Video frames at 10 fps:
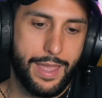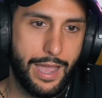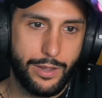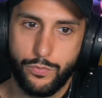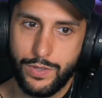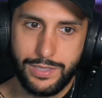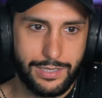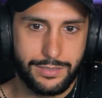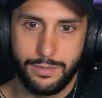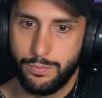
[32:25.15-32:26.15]
I don't think
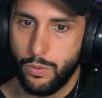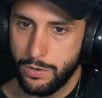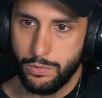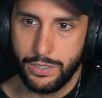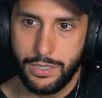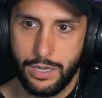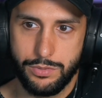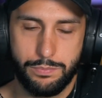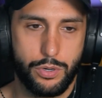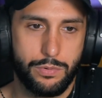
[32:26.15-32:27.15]
that's the point right now.
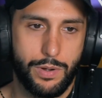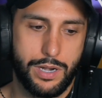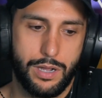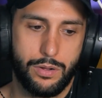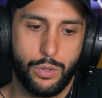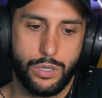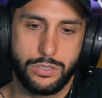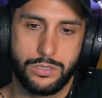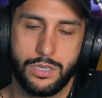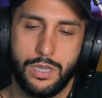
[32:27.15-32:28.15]
The point right now
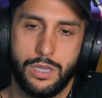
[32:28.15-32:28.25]
is,